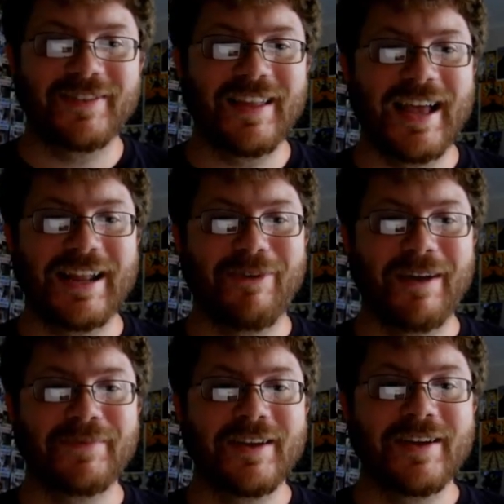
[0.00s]

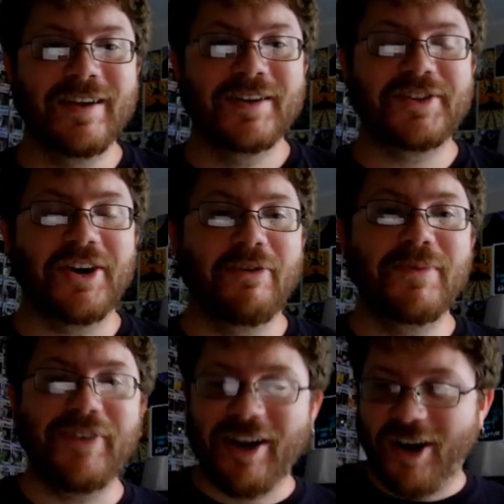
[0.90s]
Anyway, so
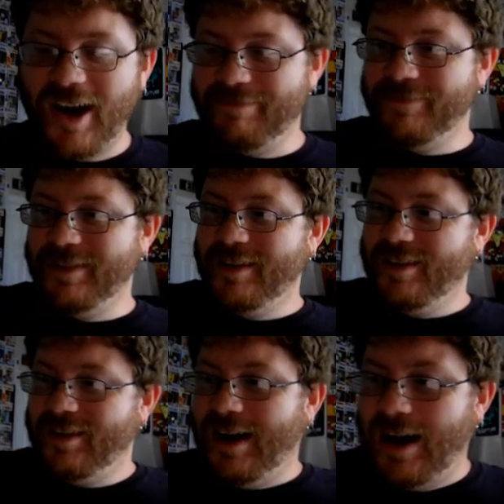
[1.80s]
moving on.
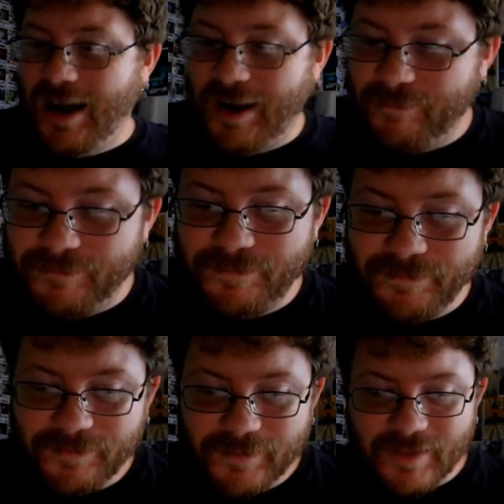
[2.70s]
Um,
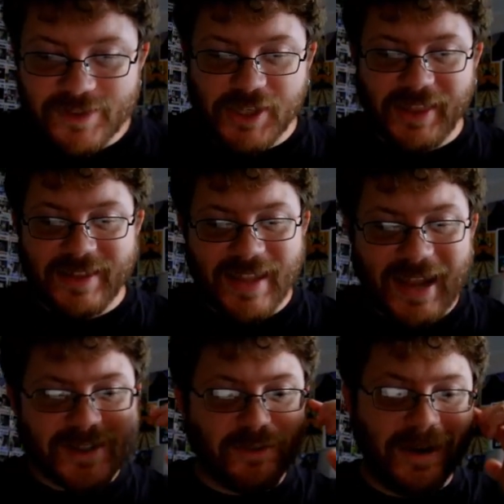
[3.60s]
to the
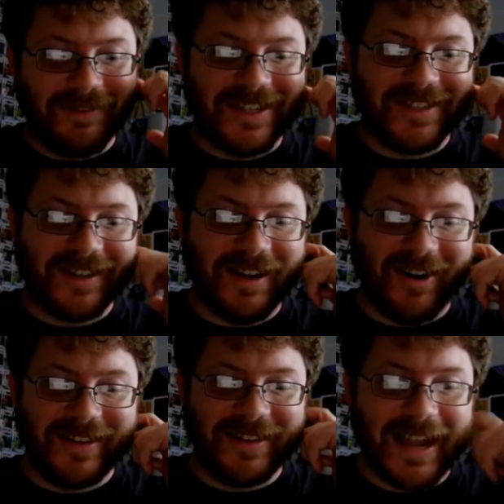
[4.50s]
next one, which is
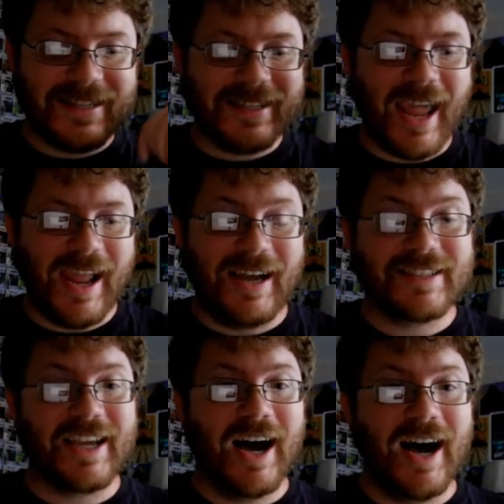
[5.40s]
our next
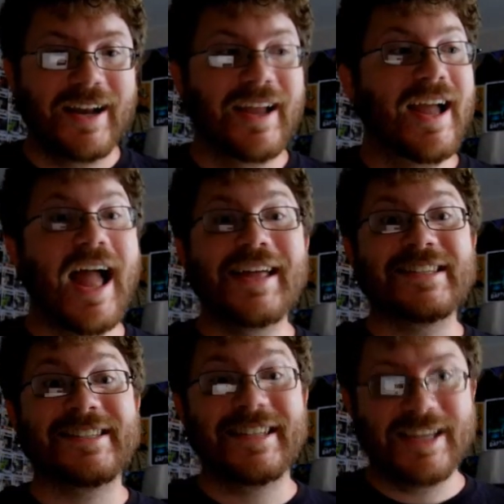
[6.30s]
Chaos God, and
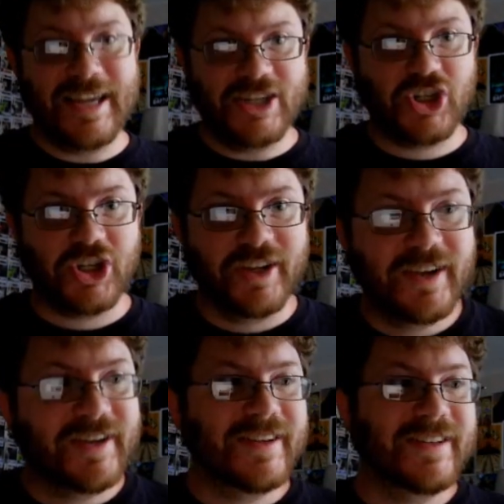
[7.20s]
that's Tzeentch.
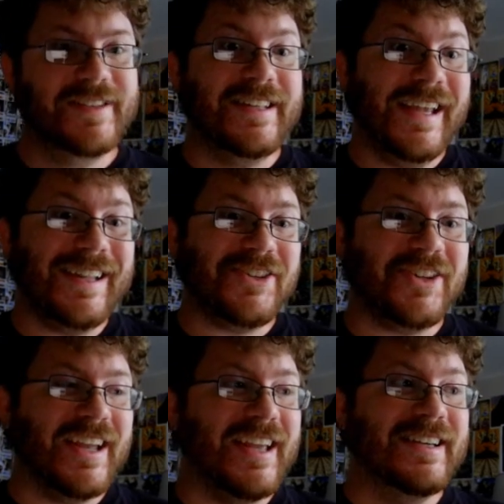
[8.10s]

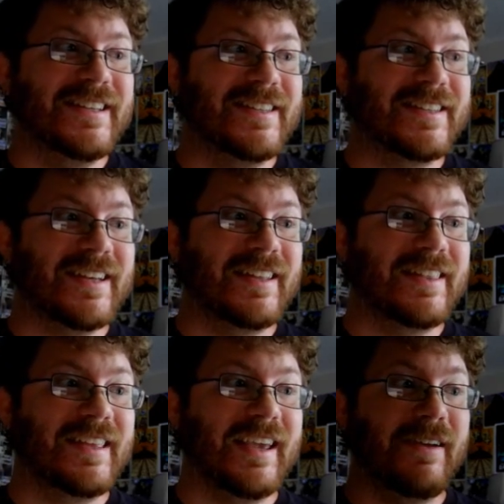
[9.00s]
Tzeentch is uh,
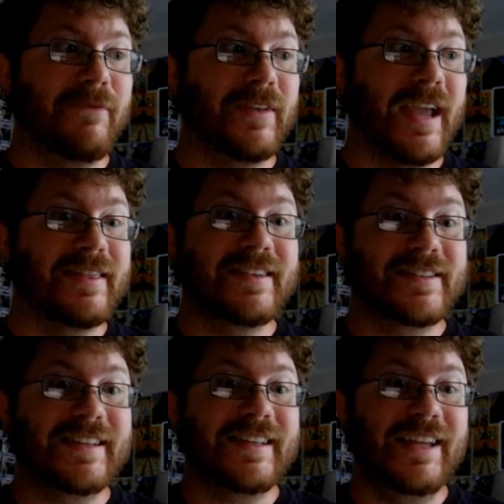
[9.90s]
the and
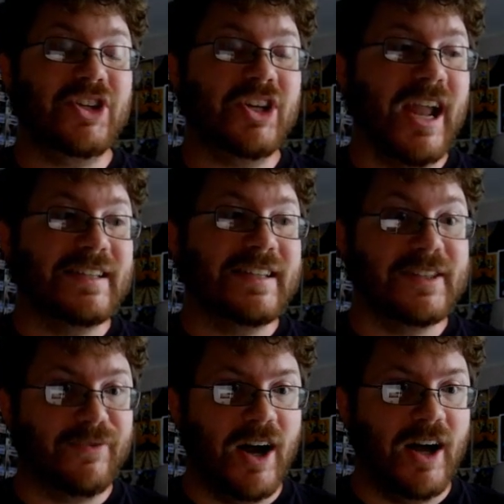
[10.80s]
Tzeentch and
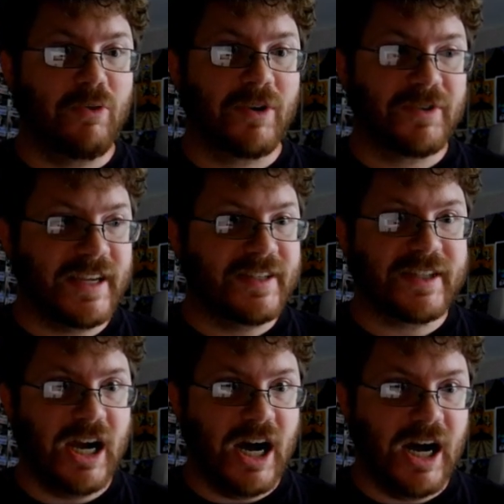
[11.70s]
his followers and his
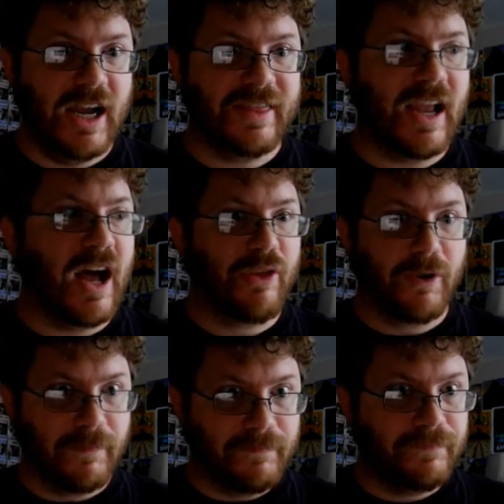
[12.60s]
god and the other